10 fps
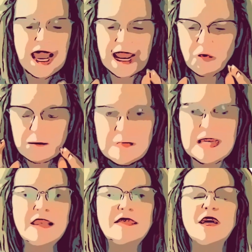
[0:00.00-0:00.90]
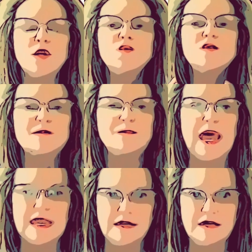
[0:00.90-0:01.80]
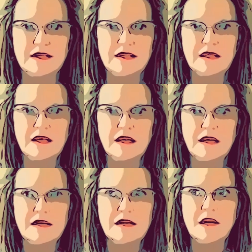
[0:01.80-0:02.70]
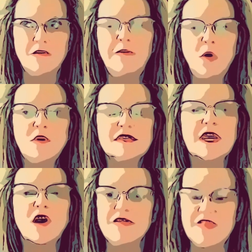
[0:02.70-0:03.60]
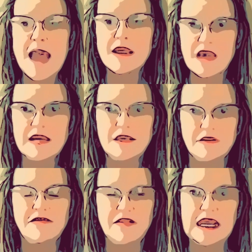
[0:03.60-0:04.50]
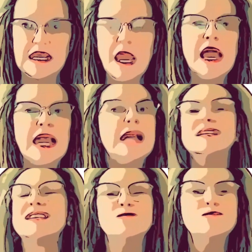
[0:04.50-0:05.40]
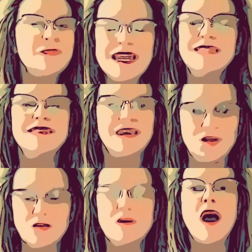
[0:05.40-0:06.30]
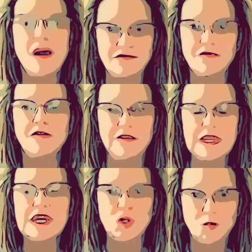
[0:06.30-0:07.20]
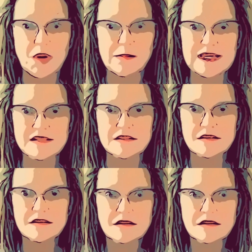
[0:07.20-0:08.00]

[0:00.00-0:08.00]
Every minute that you spend focusing on that kind of thing is a minute that you're not fulfilling your purpose.